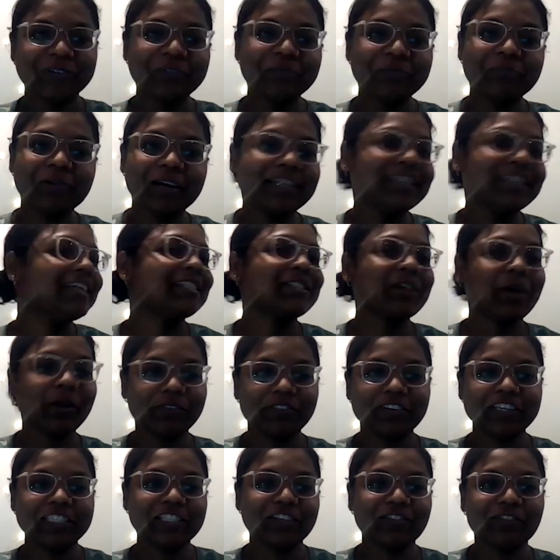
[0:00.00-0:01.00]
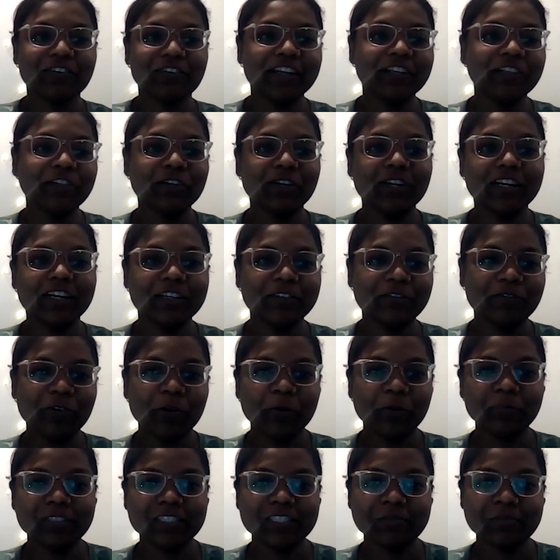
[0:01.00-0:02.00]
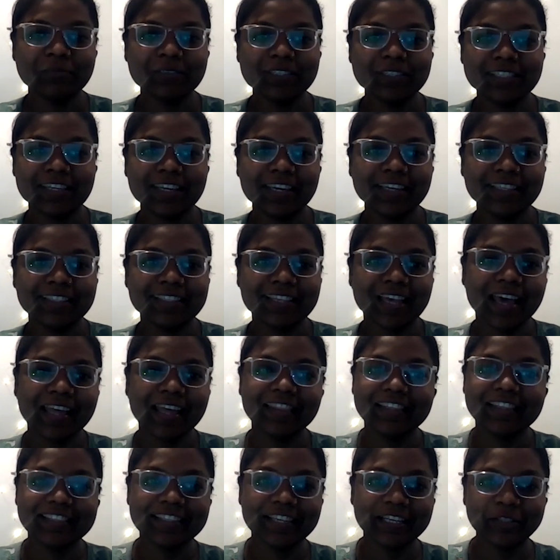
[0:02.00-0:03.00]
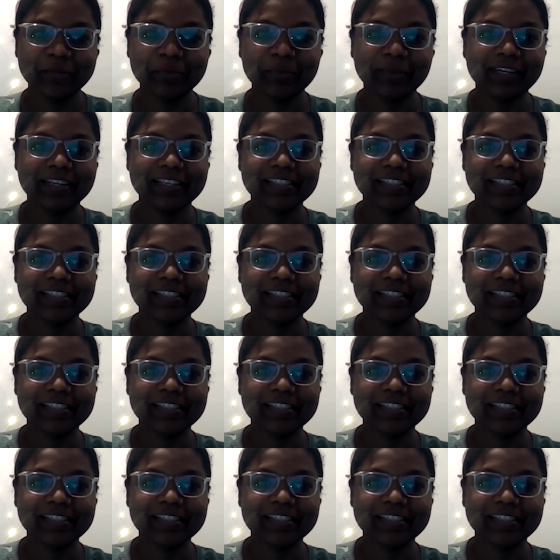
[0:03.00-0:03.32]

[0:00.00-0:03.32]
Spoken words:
for you, but it's always fun to learn from these mistakes and these